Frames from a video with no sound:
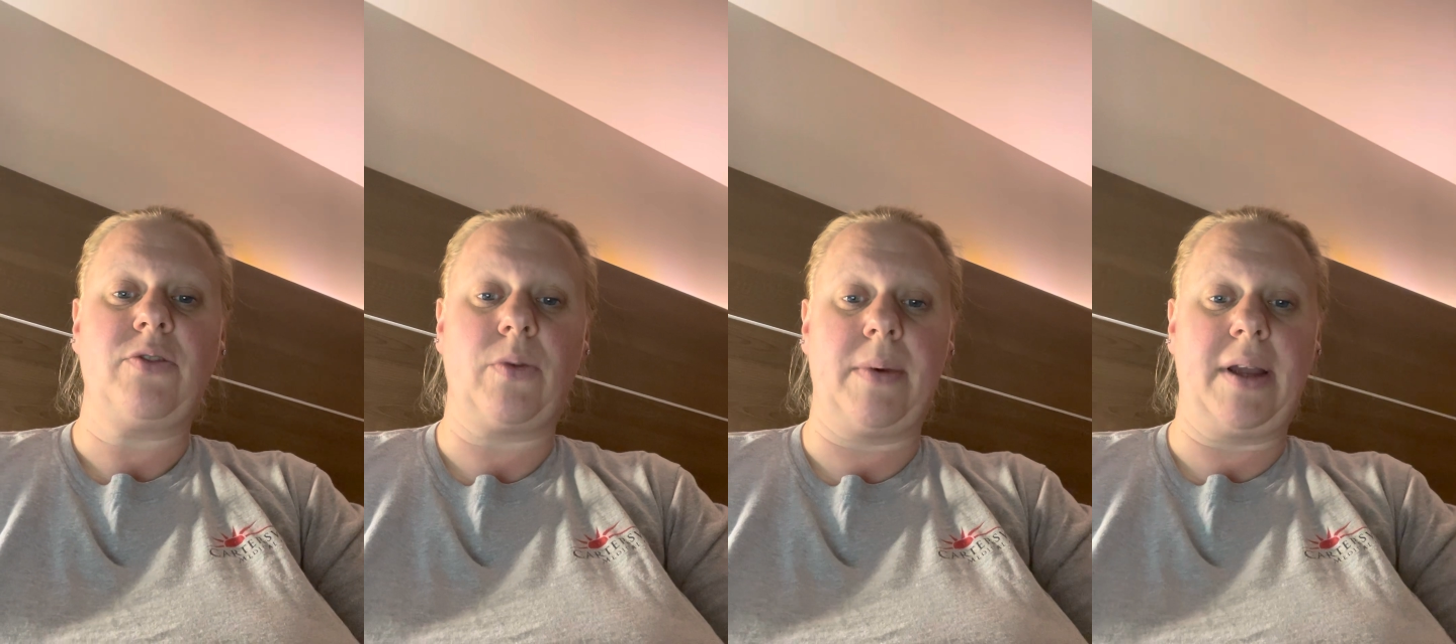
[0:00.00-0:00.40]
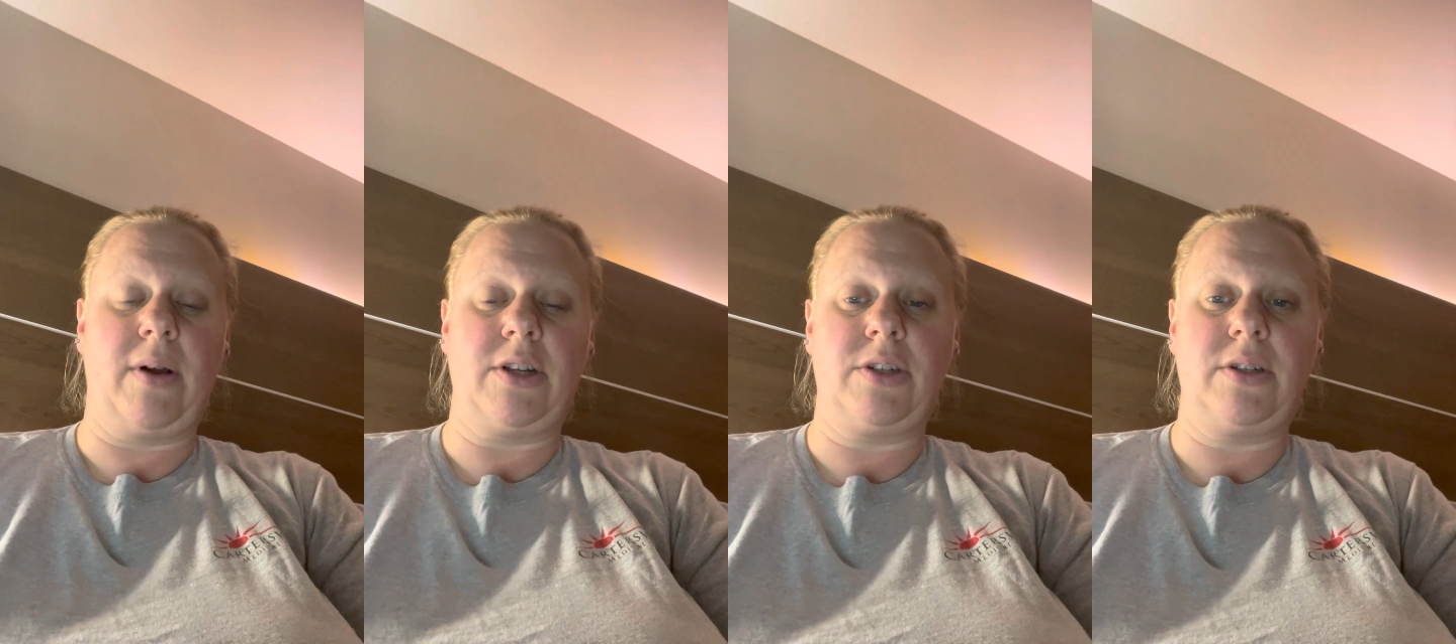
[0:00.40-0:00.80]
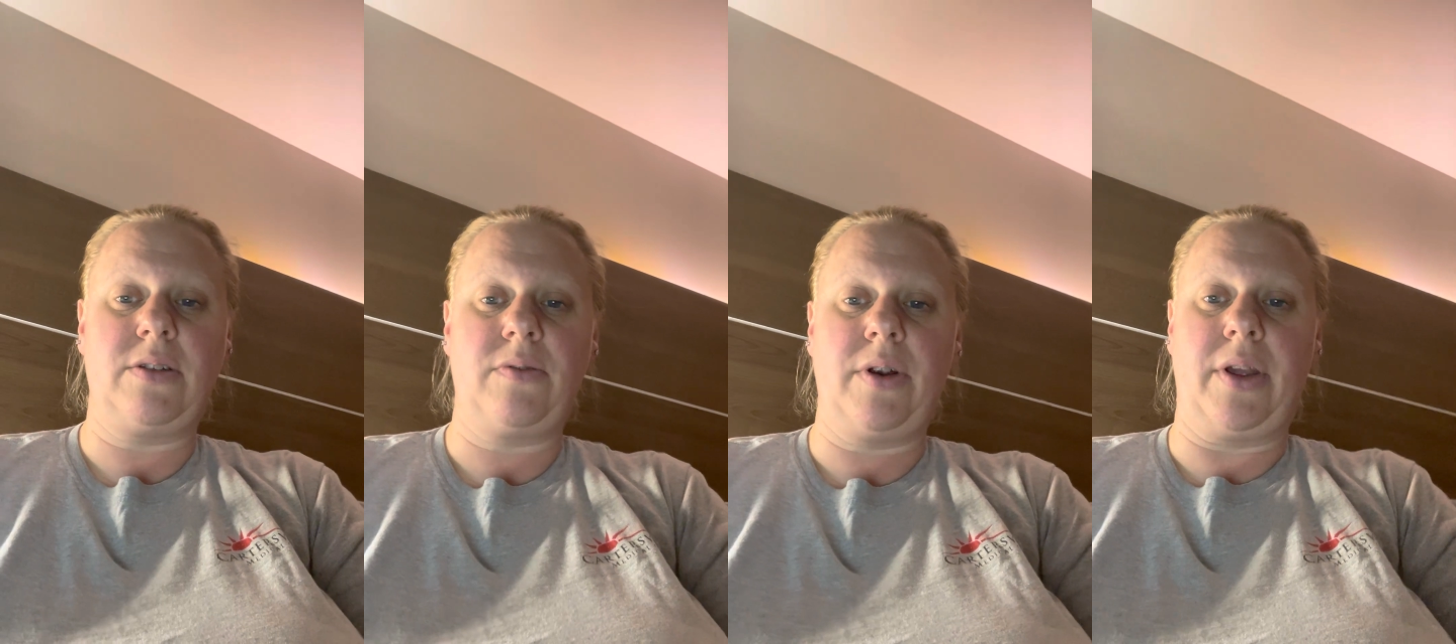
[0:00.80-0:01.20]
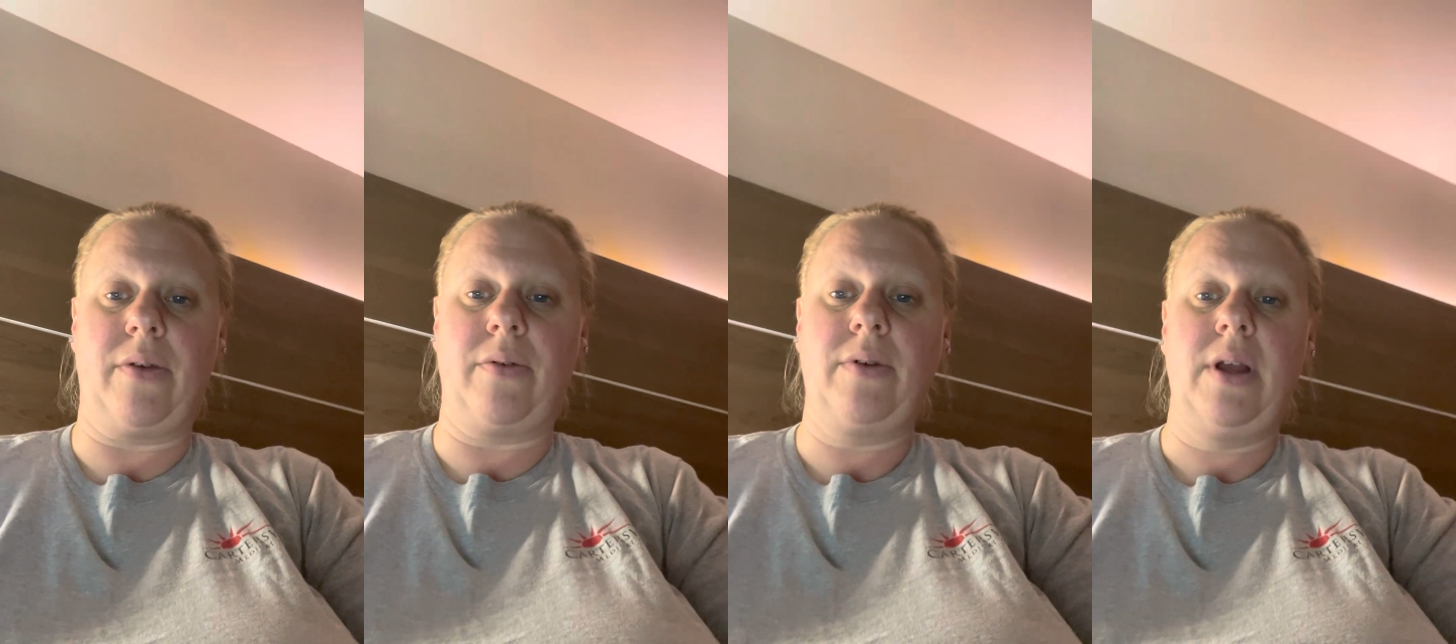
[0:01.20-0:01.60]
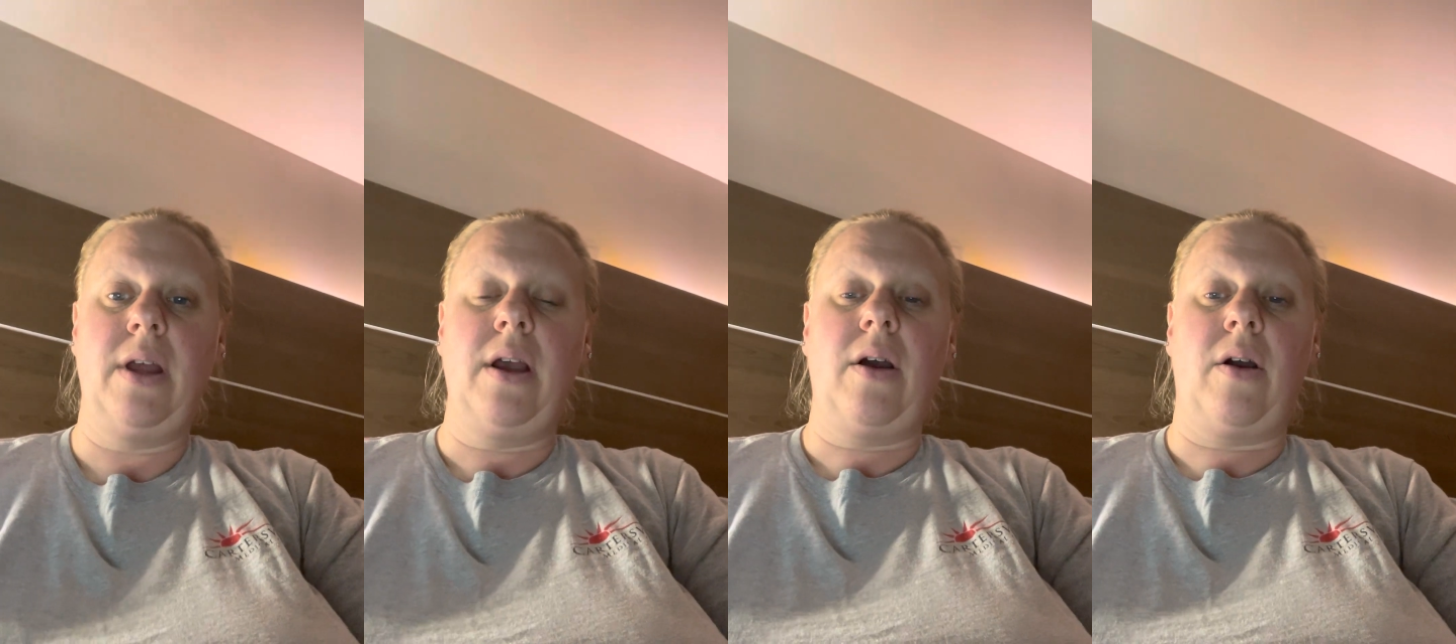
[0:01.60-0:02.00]
So my questions for you
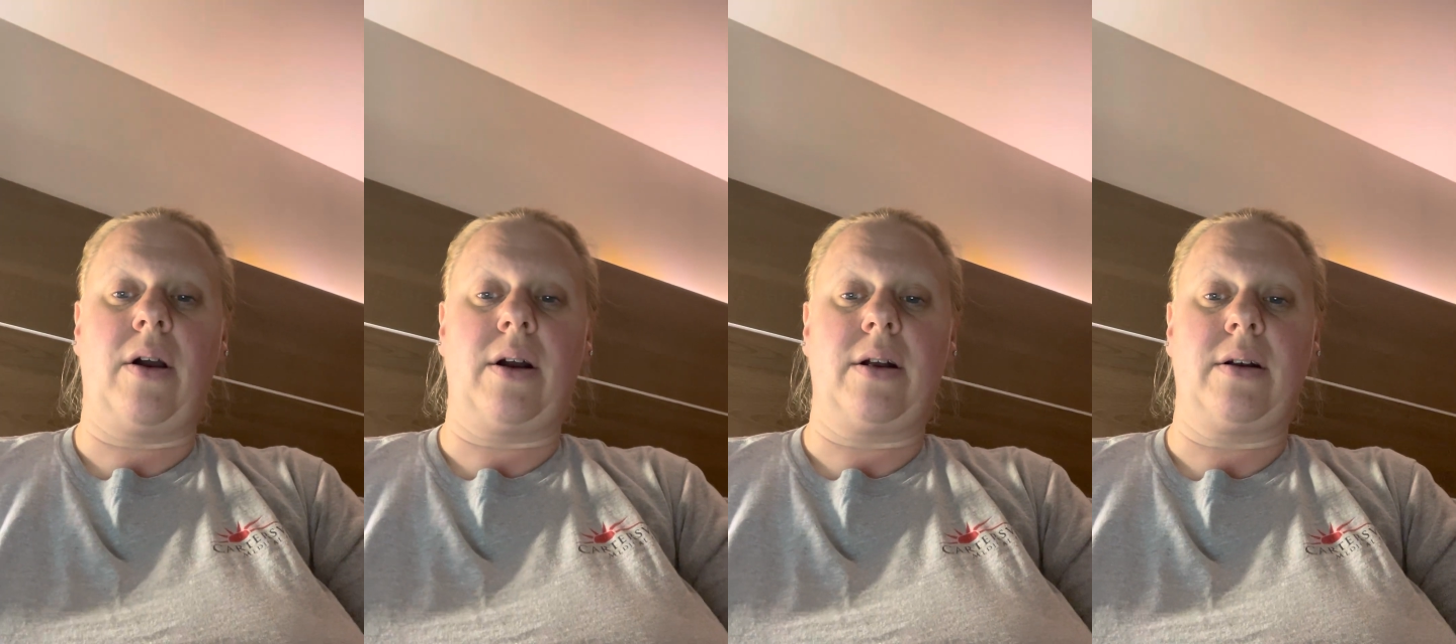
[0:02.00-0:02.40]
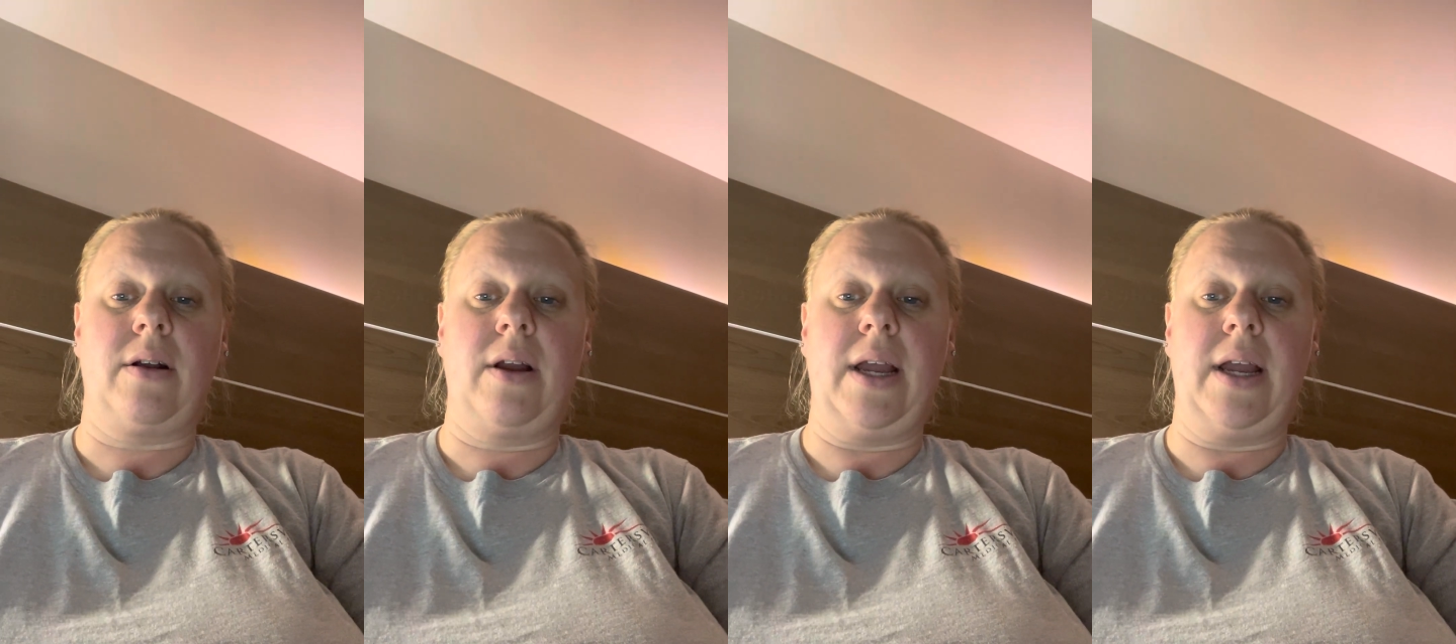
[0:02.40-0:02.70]
are